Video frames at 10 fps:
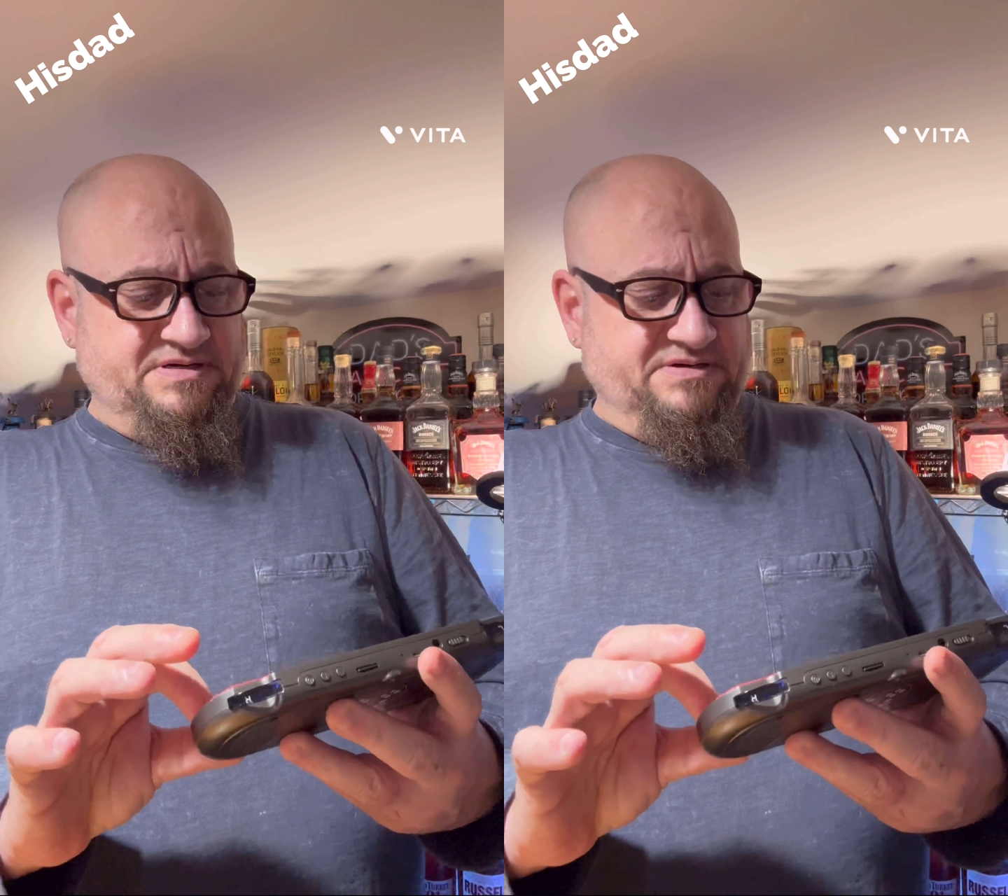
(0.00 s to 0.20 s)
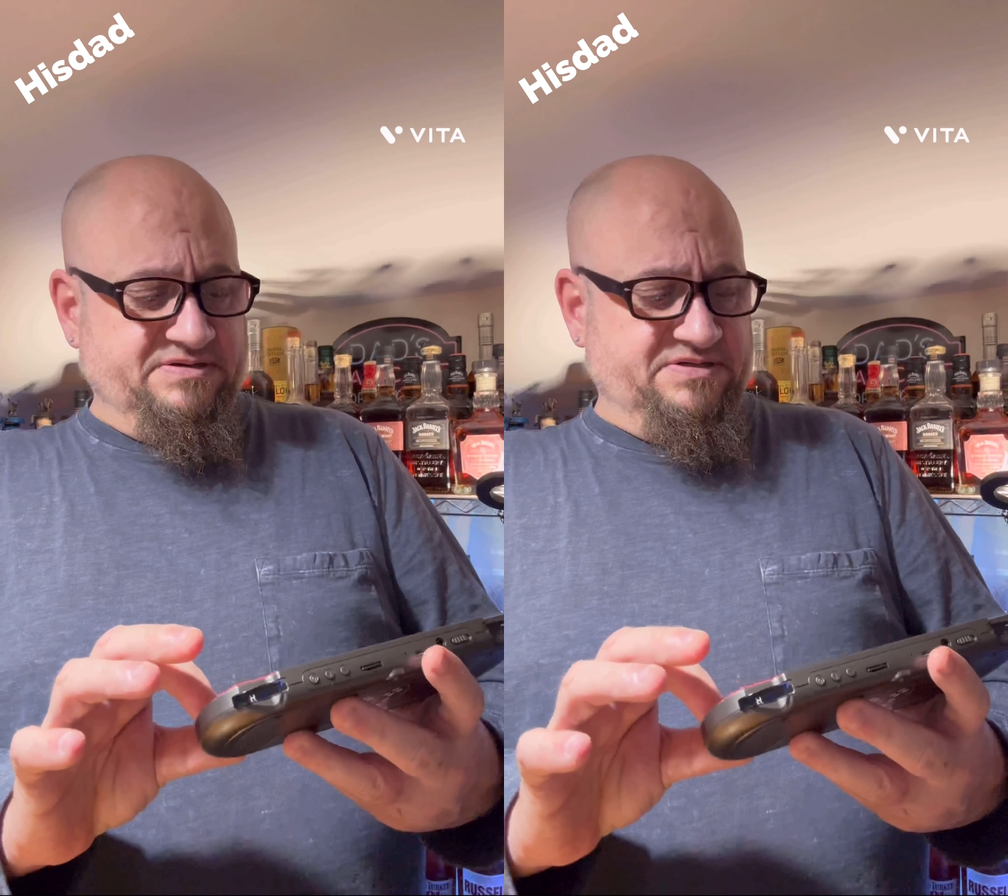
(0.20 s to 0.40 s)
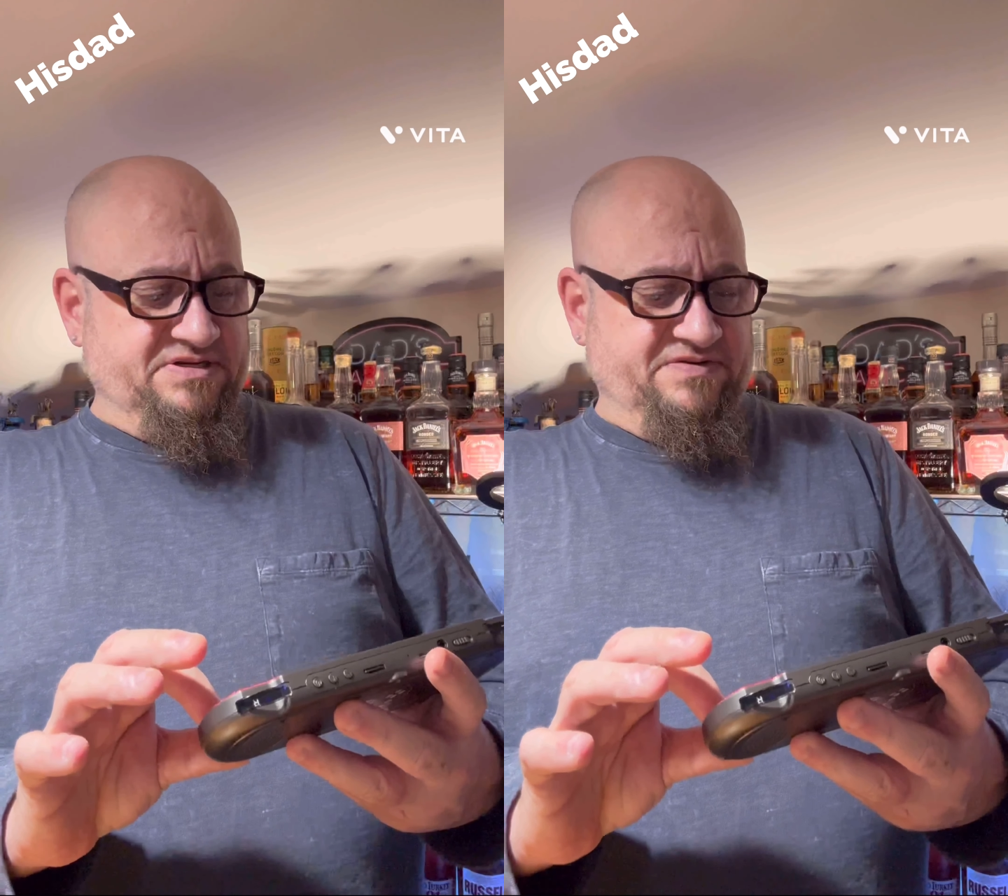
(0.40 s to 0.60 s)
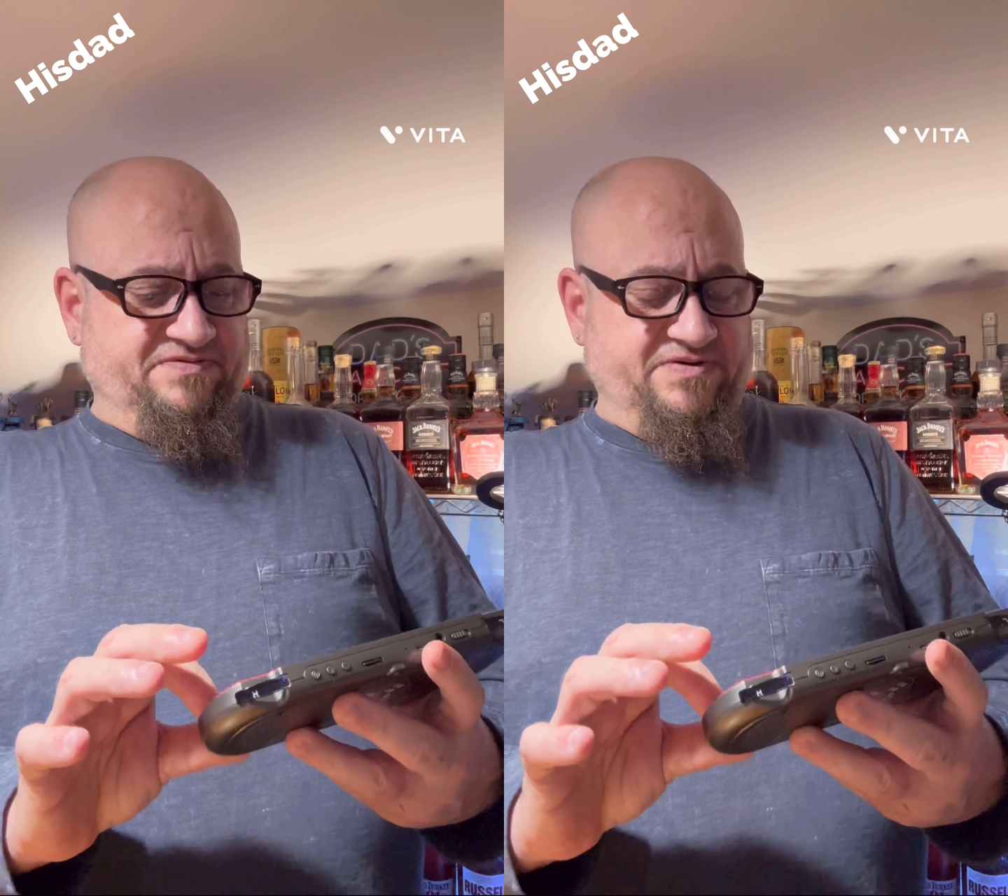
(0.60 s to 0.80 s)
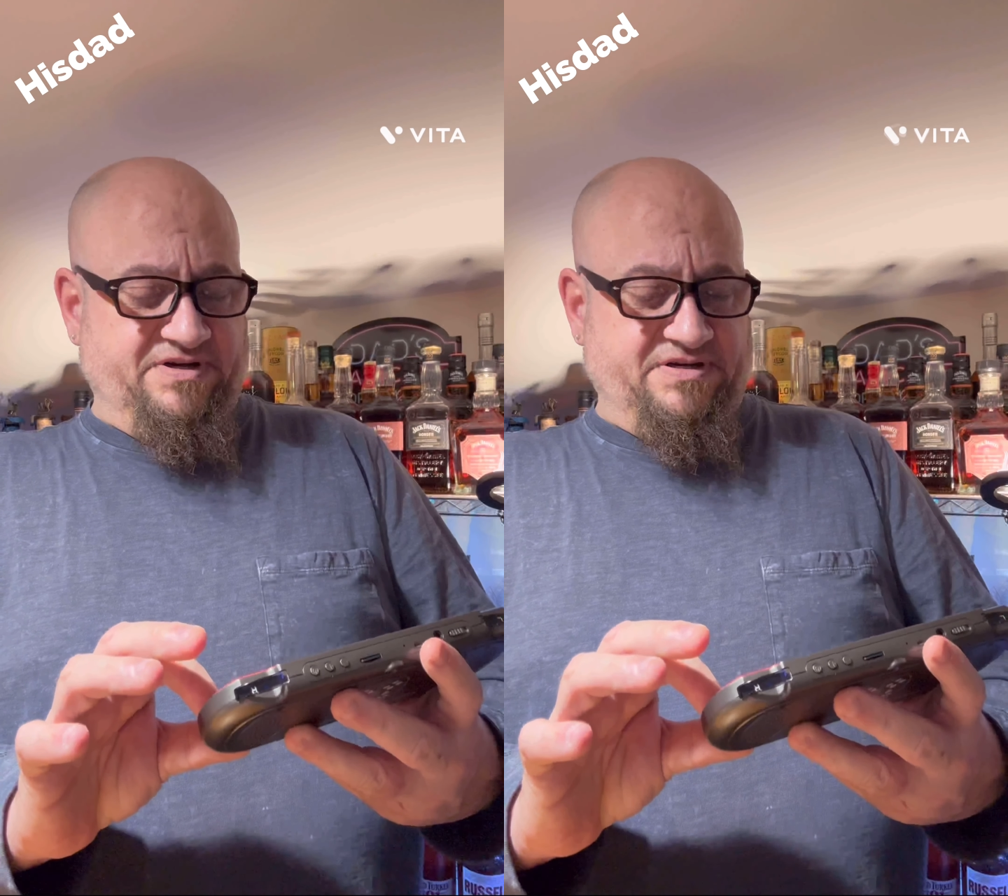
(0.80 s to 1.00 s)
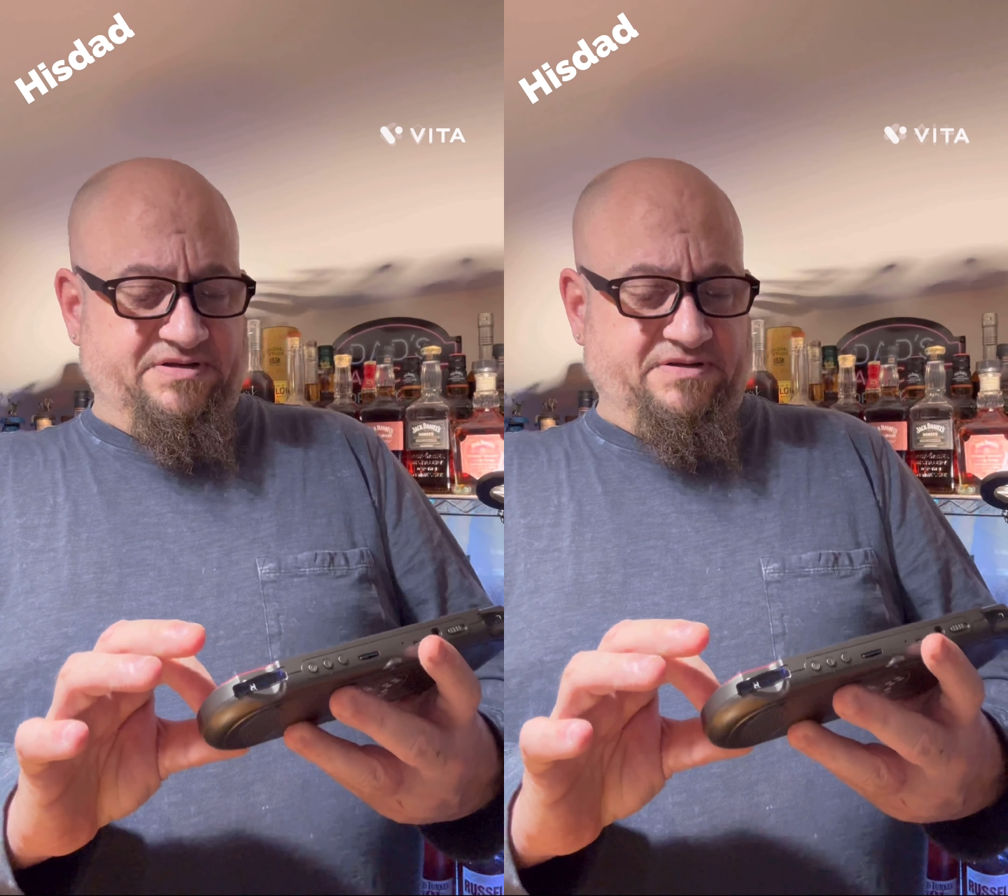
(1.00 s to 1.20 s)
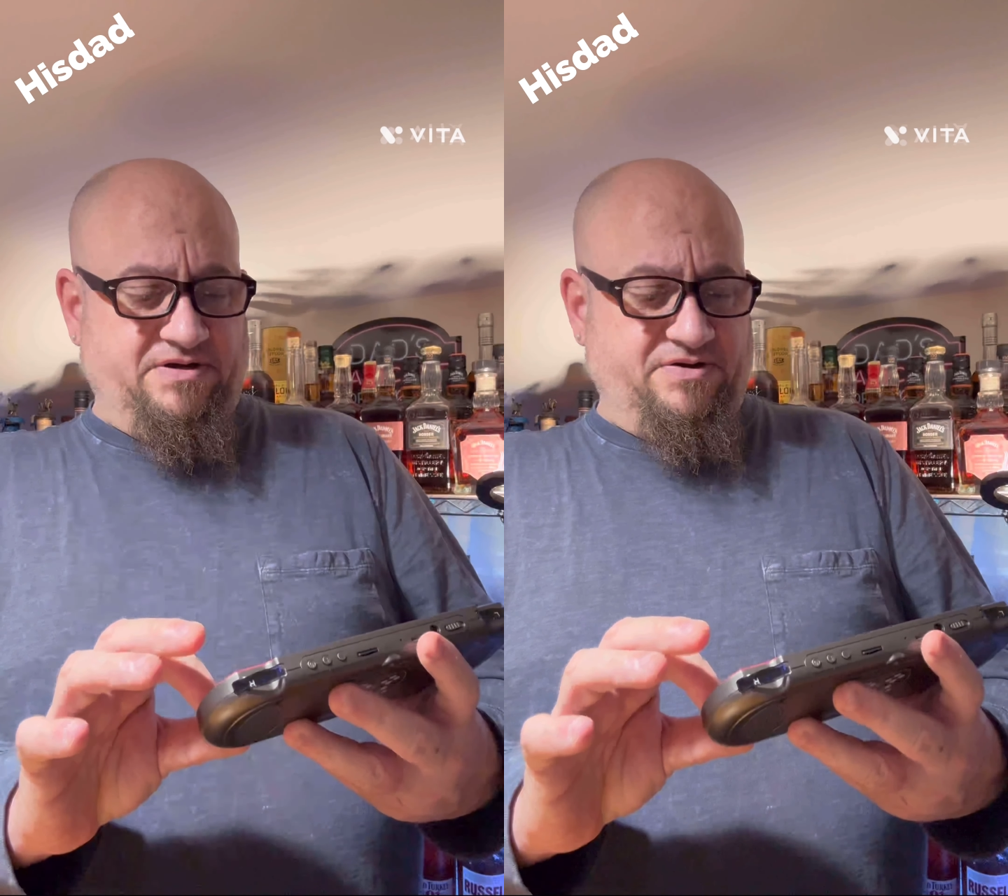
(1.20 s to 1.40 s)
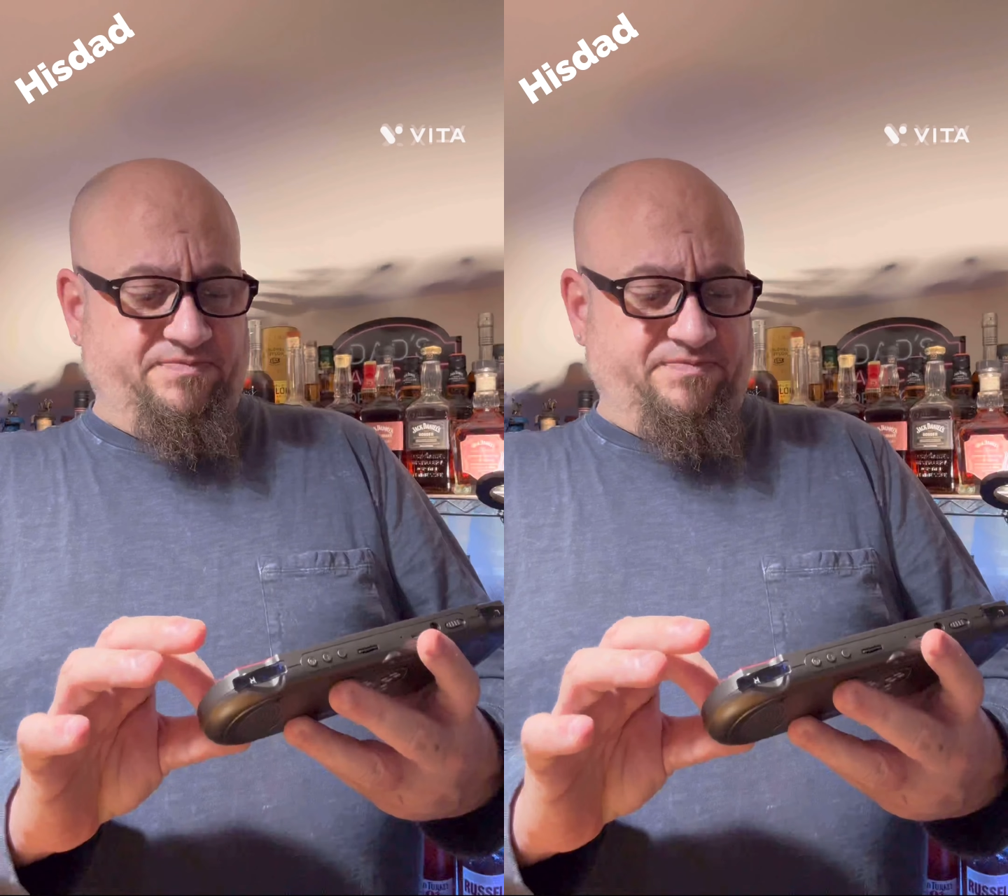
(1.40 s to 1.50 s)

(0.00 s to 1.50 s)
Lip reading: Let's see if we can load